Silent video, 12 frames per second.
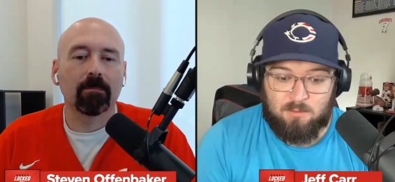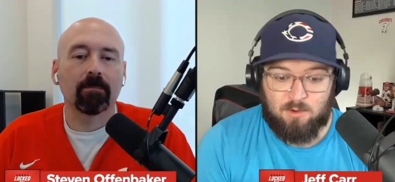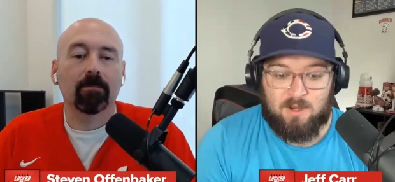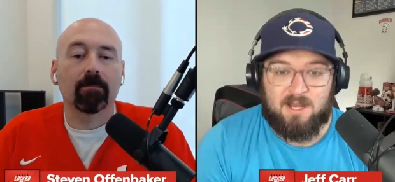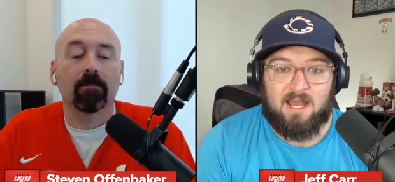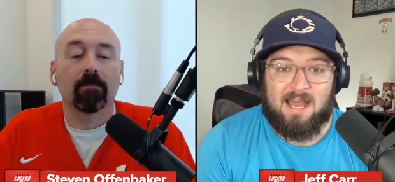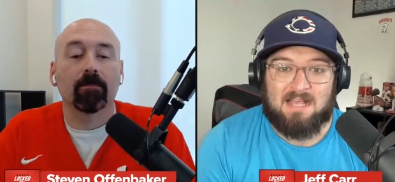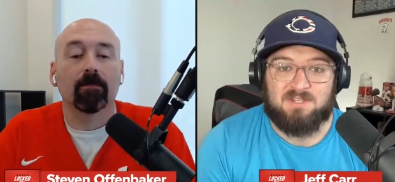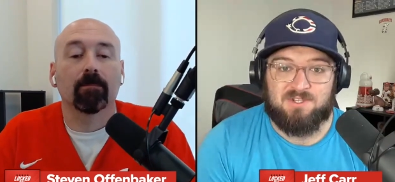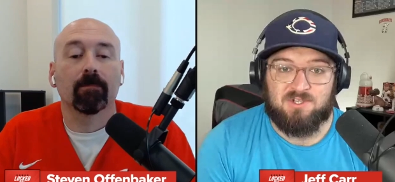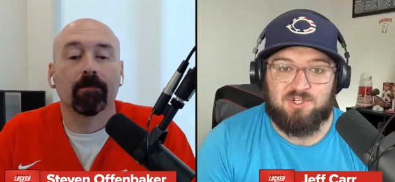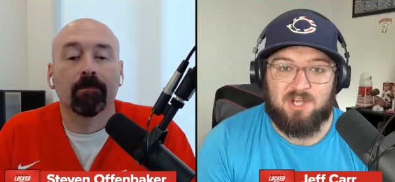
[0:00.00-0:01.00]
Speaker 1: Loretta has
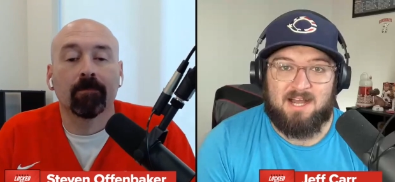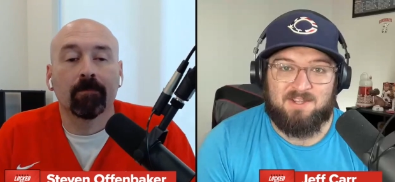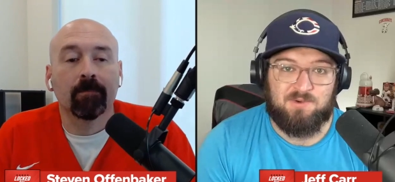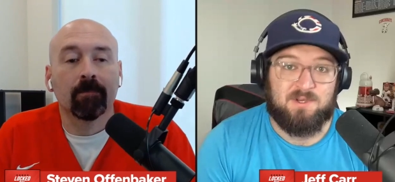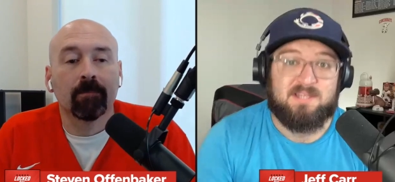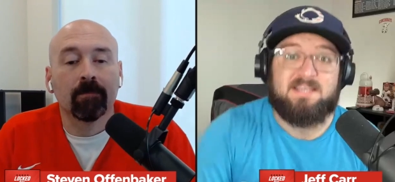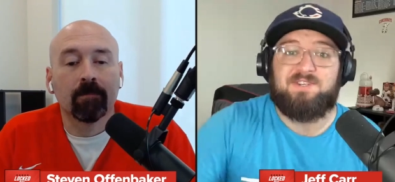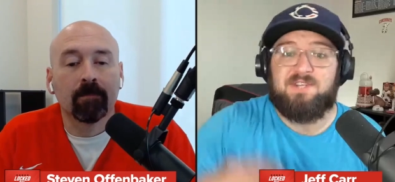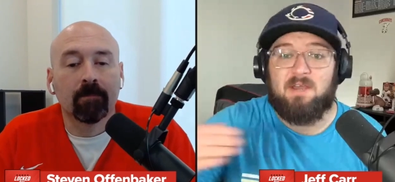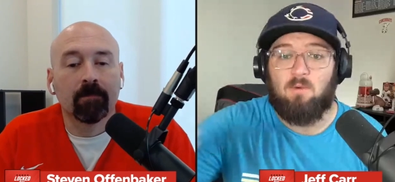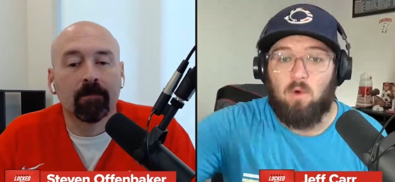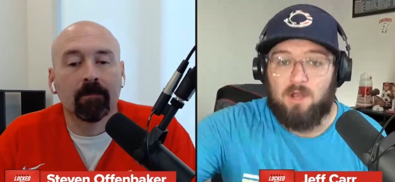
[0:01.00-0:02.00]
the shot to at least
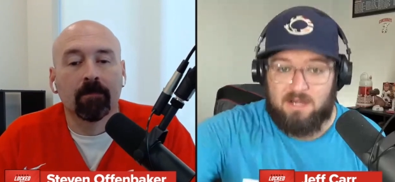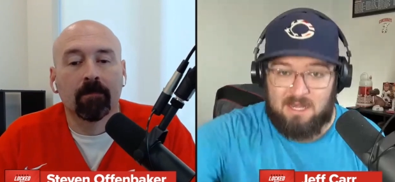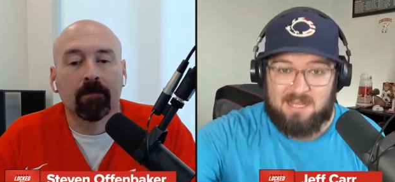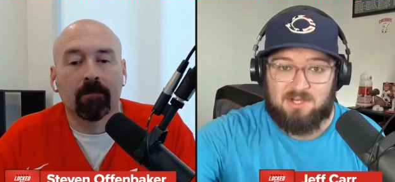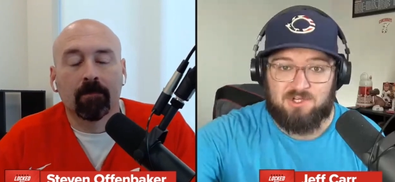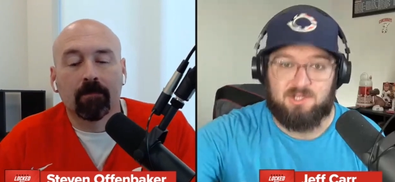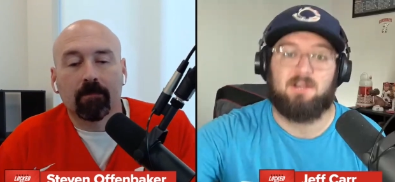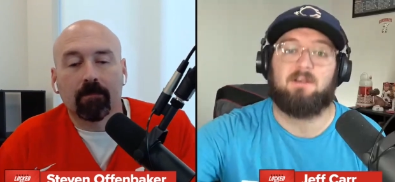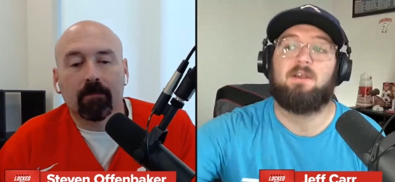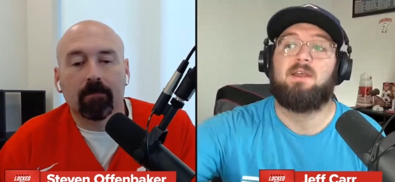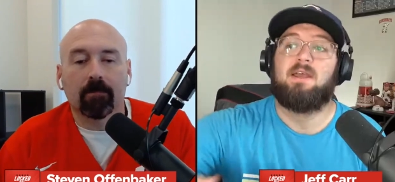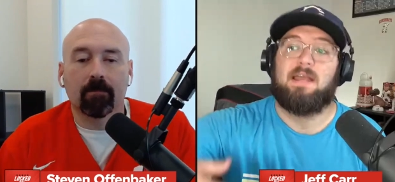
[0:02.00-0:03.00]
get one next year,
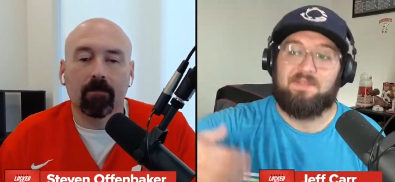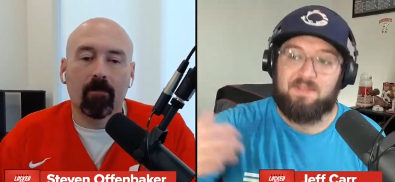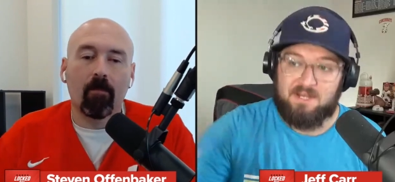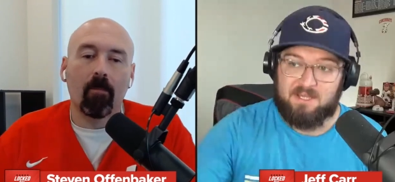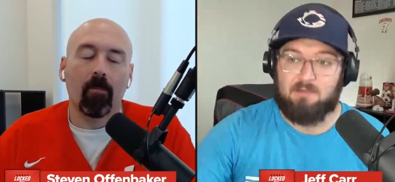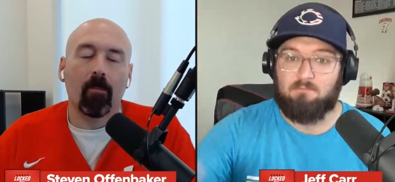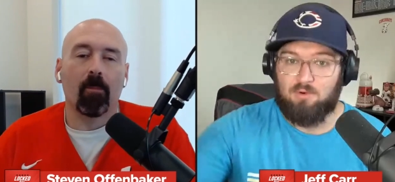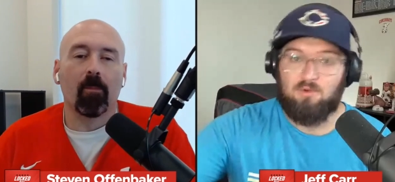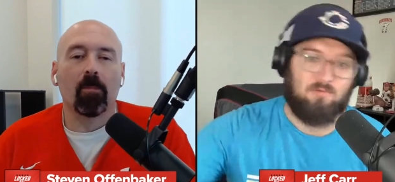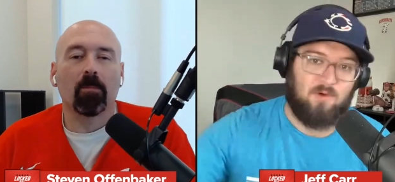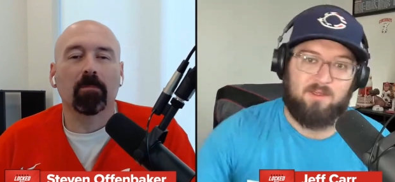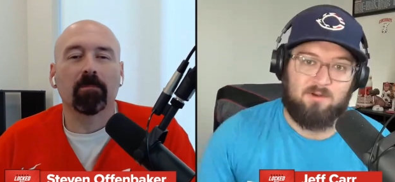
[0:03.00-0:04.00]
and then he can prove
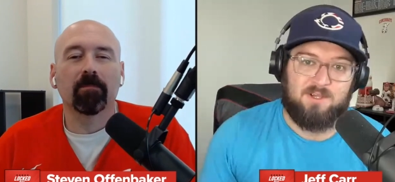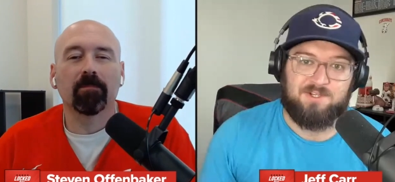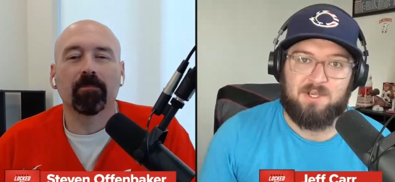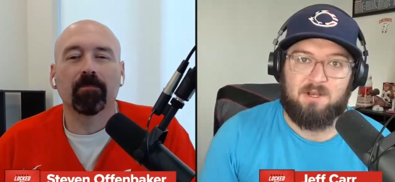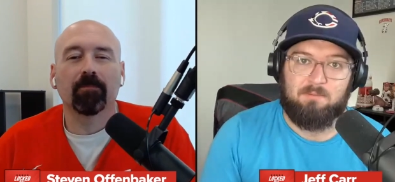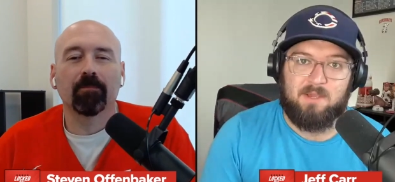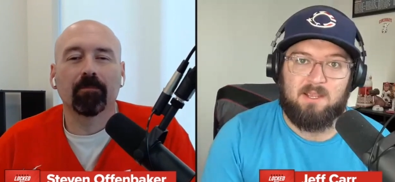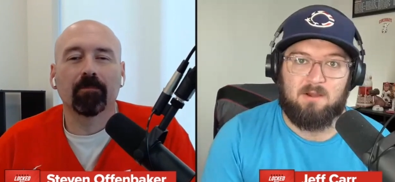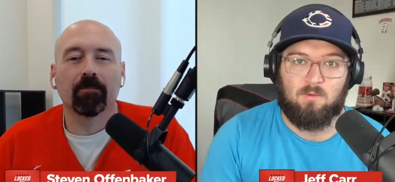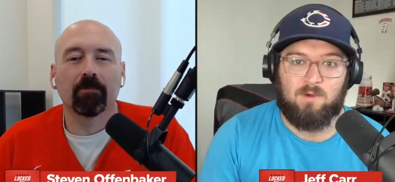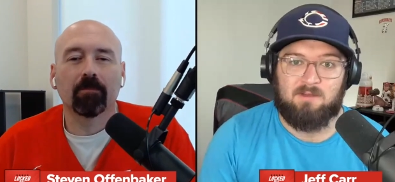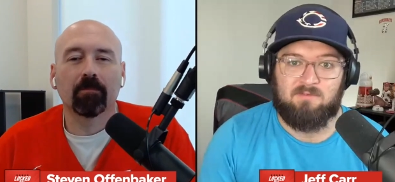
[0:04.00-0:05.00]
whether he's going to be here
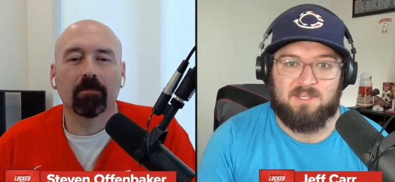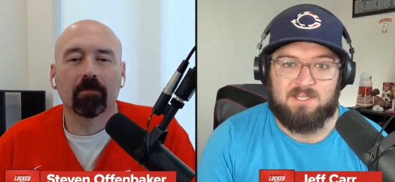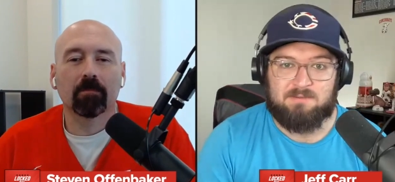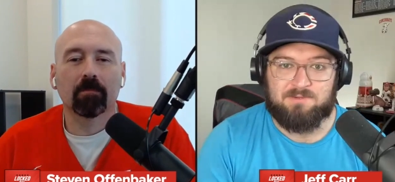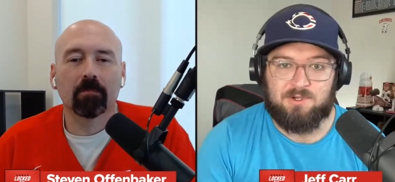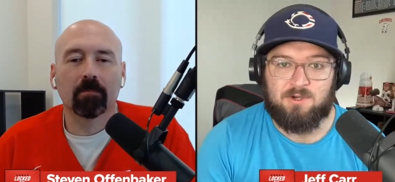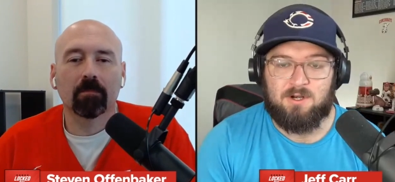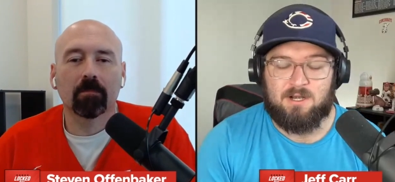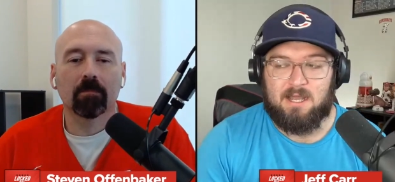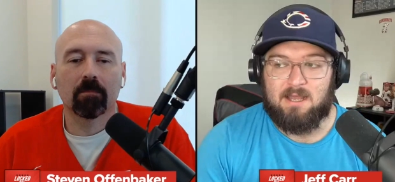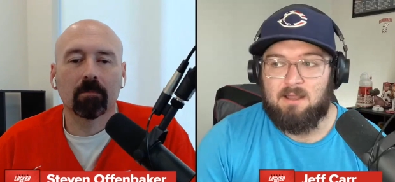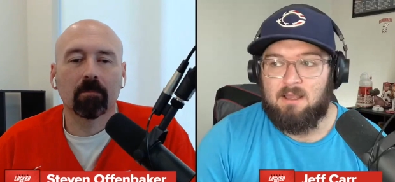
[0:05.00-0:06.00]
whenever the team's good or
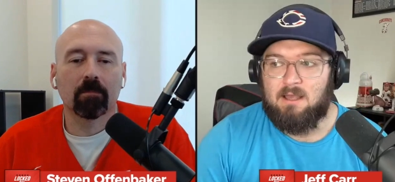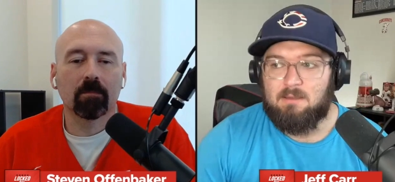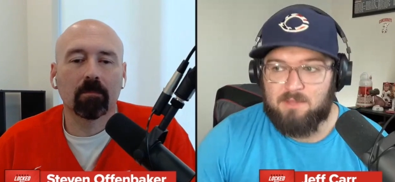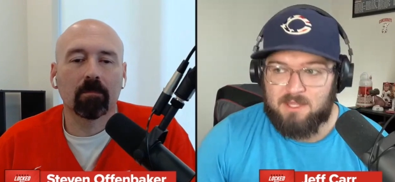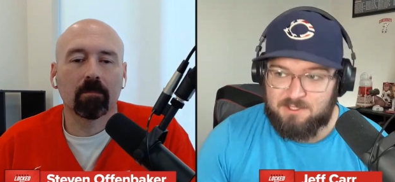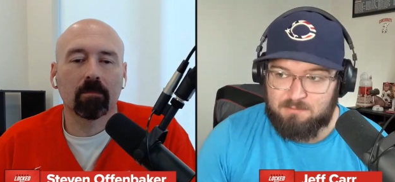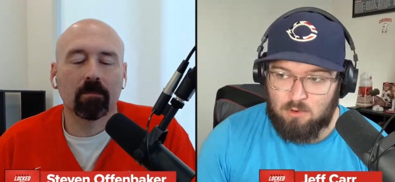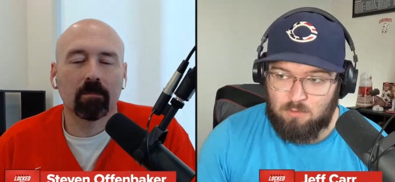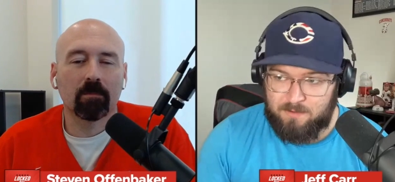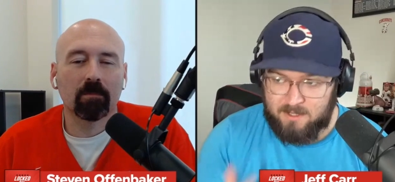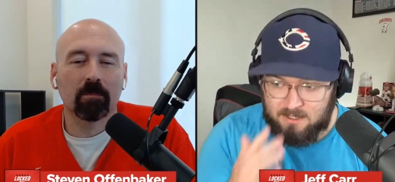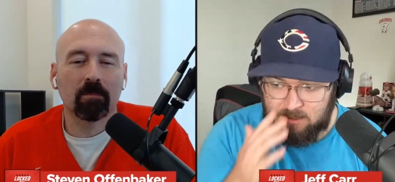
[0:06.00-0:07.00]
not. But this
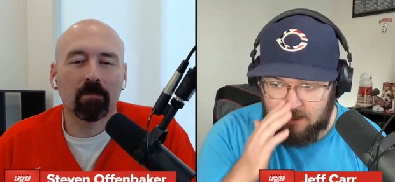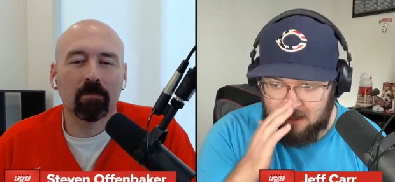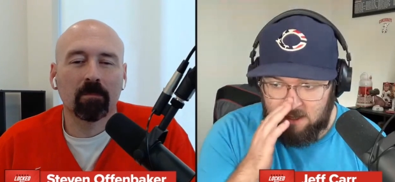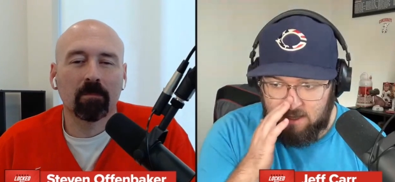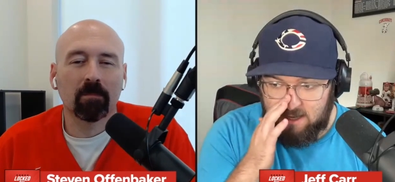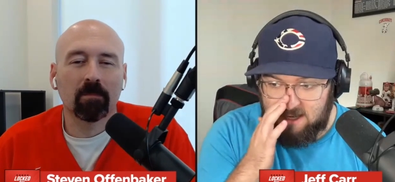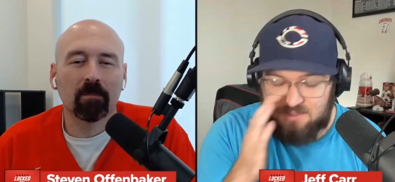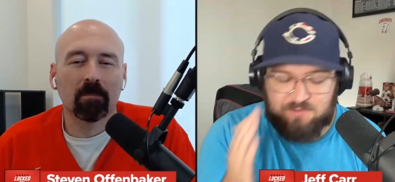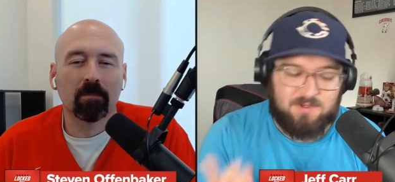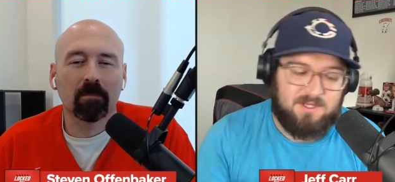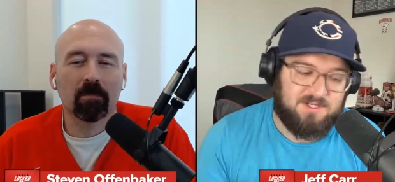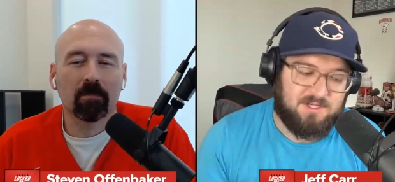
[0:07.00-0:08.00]
bullpen is
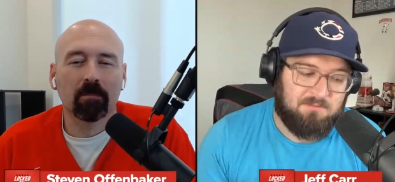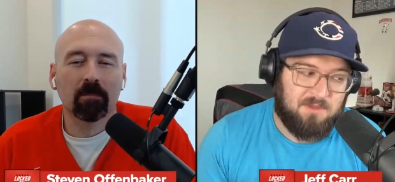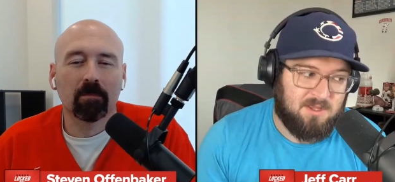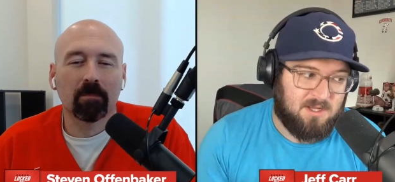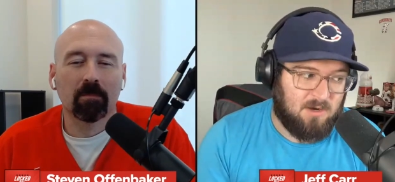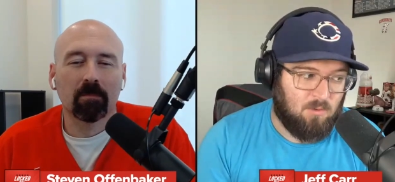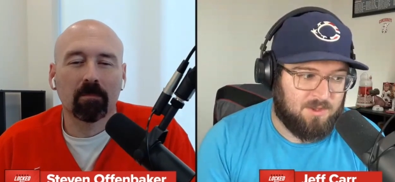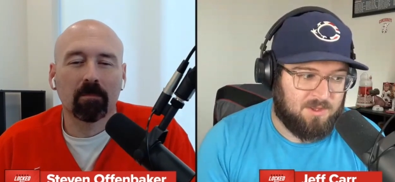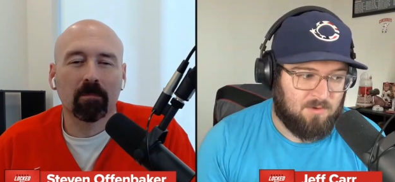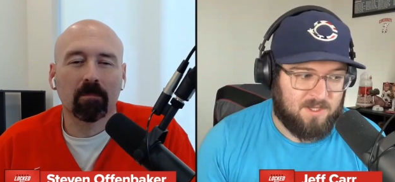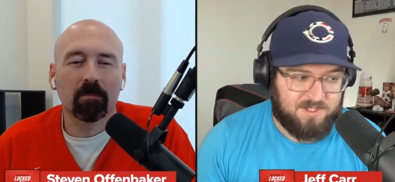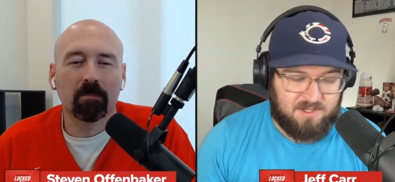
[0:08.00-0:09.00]
really something that I want the
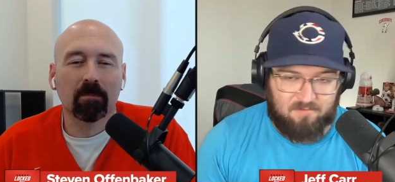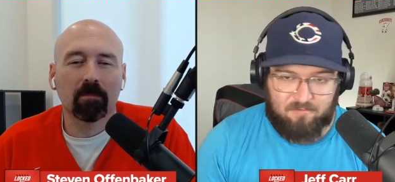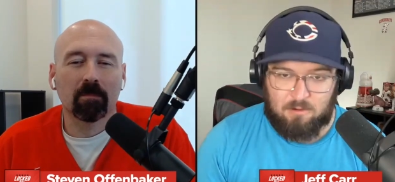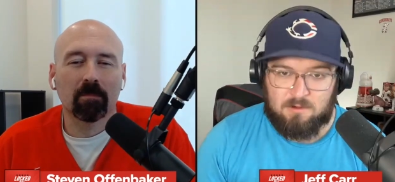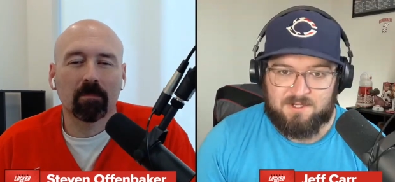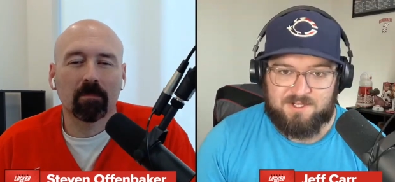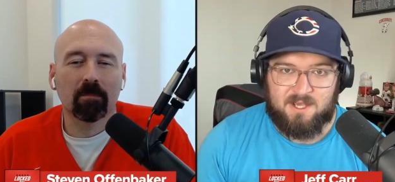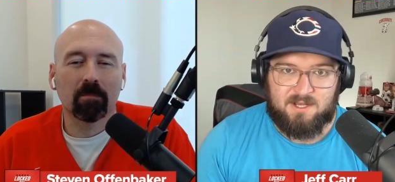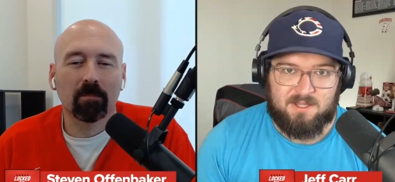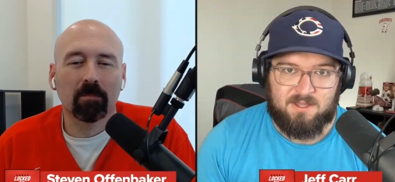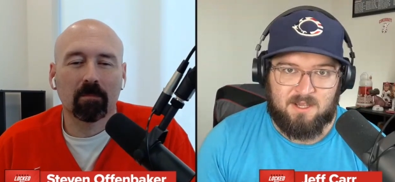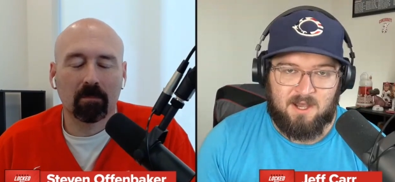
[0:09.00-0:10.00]
Reds to focus on
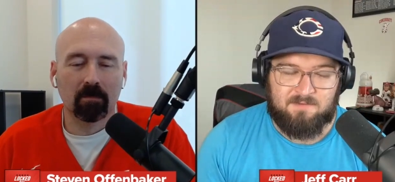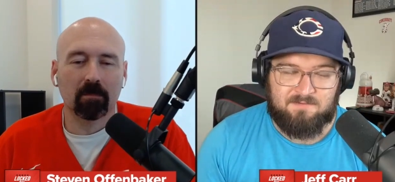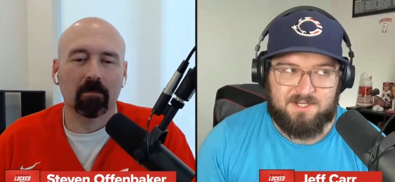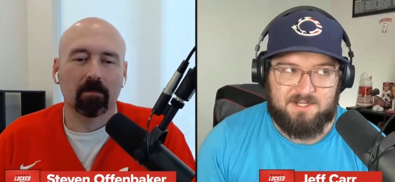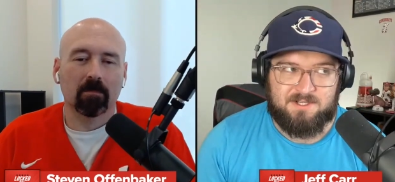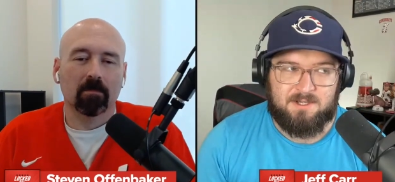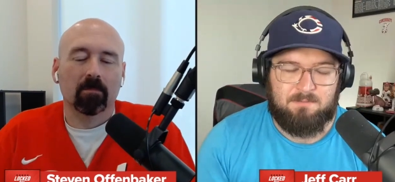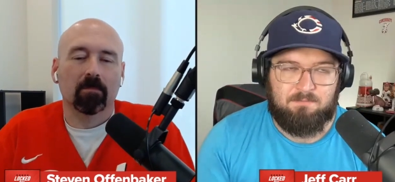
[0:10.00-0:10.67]
in the offseason,